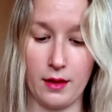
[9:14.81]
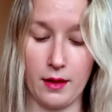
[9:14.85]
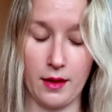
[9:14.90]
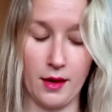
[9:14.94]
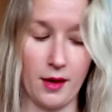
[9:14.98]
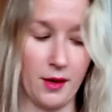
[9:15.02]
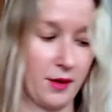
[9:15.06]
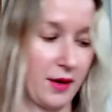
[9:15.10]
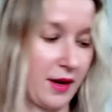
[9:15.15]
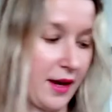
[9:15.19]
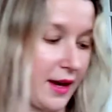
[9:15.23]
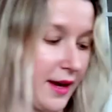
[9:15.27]

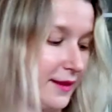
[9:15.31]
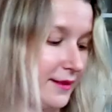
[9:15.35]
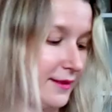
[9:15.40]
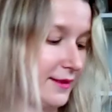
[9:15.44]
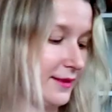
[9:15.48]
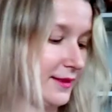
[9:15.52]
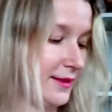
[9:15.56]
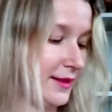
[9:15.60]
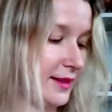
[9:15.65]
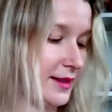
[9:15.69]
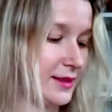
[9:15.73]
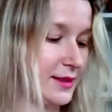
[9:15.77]
Okay,
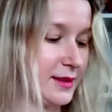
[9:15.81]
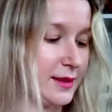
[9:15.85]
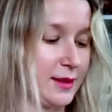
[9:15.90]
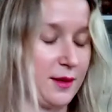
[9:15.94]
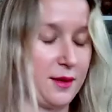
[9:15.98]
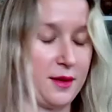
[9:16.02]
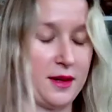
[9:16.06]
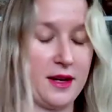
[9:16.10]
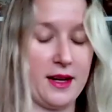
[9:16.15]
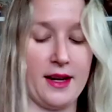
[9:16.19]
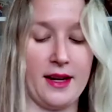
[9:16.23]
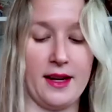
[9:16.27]
let's
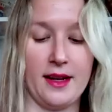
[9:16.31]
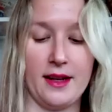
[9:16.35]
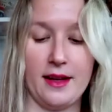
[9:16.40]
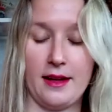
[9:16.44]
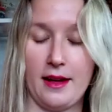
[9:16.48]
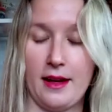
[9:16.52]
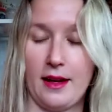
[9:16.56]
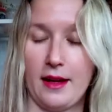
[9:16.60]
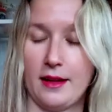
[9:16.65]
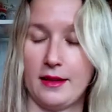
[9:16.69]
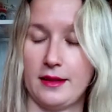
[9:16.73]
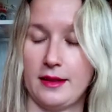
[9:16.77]
go ahead
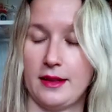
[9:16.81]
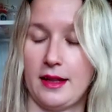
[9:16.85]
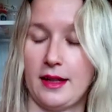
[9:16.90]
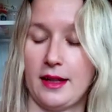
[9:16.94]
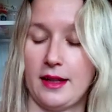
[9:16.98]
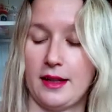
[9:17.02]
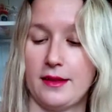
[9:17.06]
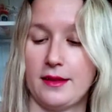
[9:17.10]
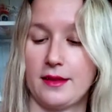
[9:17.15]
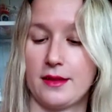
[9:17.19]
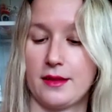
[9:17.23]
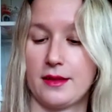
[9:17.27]
and
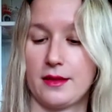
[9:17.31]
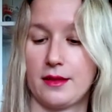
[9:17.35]
get...